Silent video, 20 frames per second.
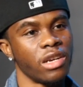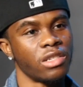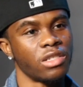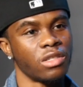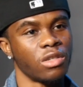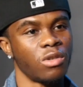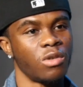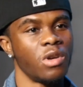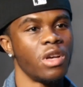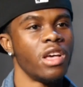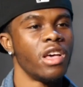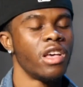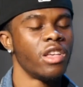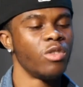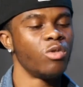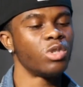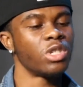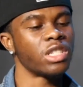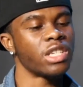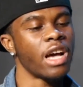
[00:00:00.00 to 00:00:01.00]
So
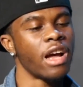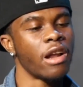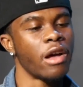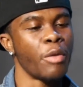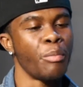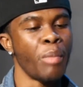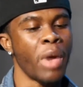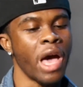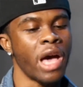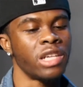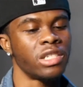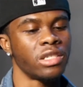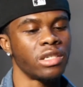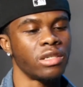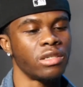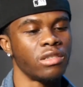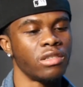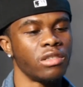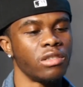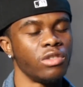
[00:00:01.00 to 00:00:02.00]
you just gotta
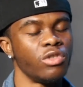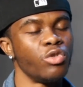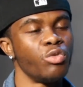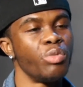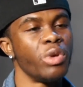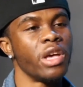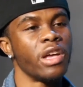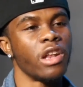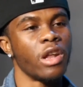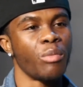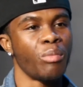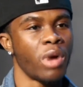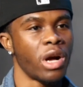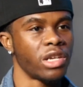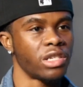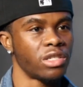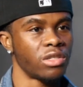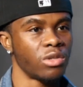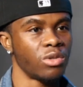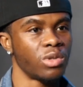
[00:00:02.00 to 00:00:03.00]
imagine you being in my
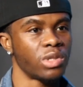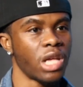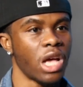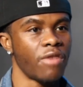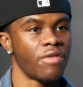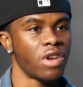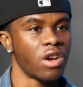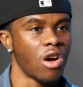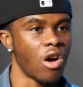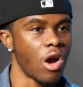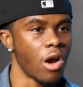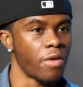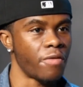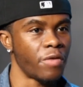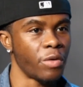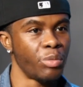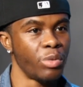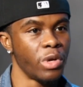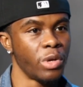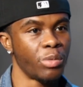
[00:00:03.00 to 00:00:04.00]
shoes, having a heart
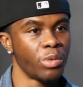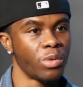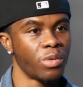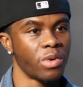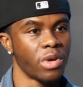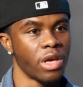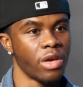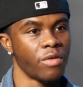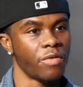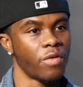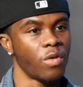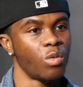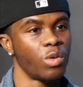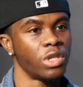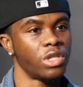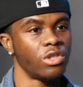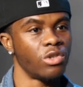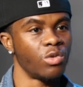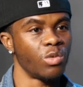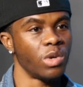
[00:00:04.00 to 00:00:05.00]
for people and for
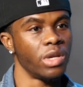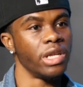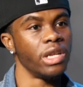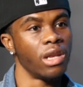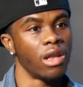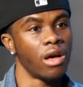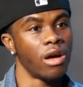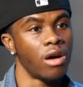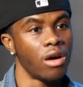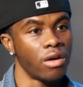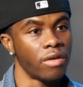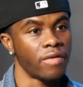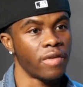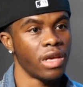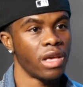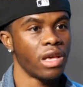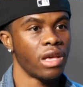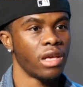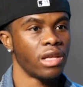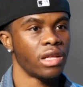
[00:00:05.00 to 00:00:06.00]
what you really love
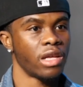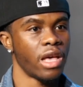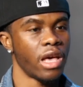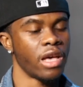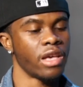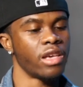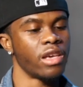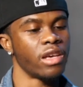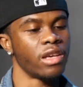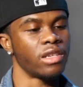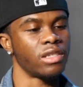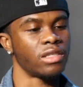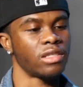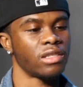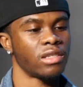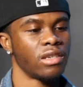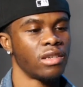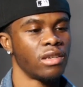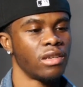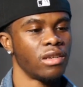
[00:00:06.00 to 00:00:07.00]
against,